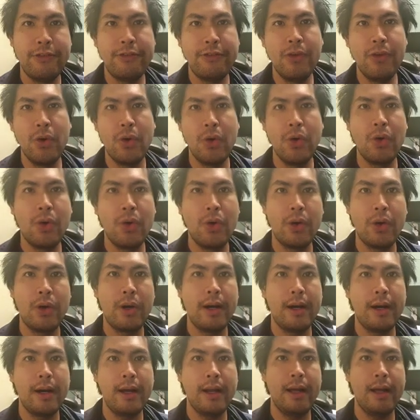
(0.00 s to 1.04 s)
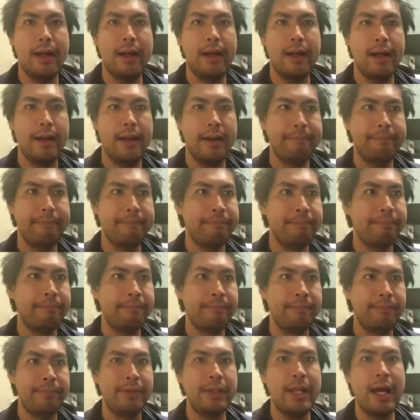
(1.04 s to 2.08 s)
for
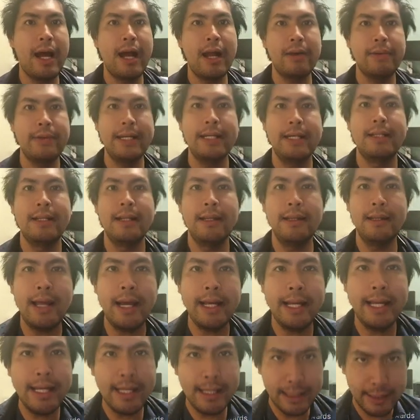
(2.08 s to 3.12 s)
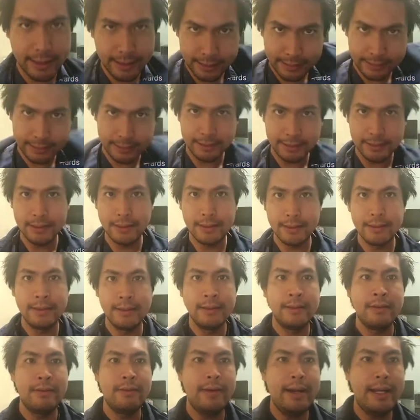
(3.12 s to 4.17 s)
Nari the Lucky,
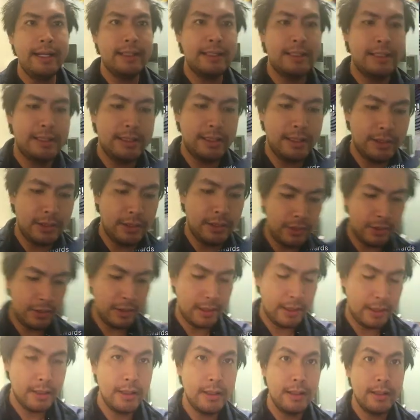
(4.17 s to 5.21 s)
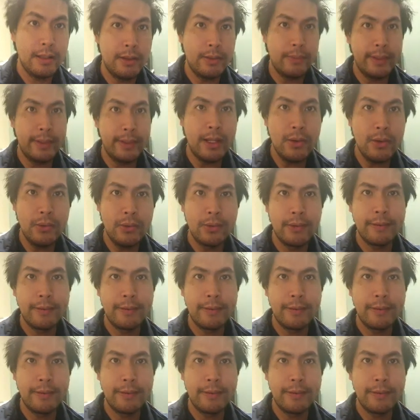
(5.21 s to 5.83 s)
right? So here we go.